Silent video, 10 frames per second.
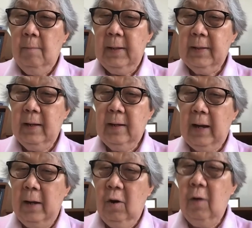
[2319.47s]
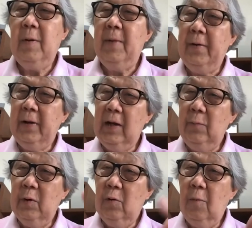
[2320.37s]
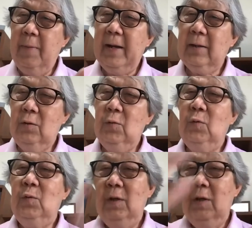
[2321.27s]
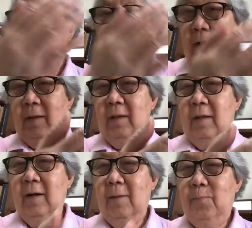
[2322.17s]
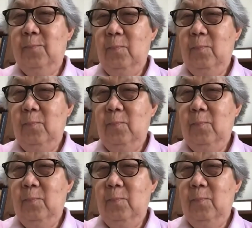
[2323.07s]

but I hope America will go back to the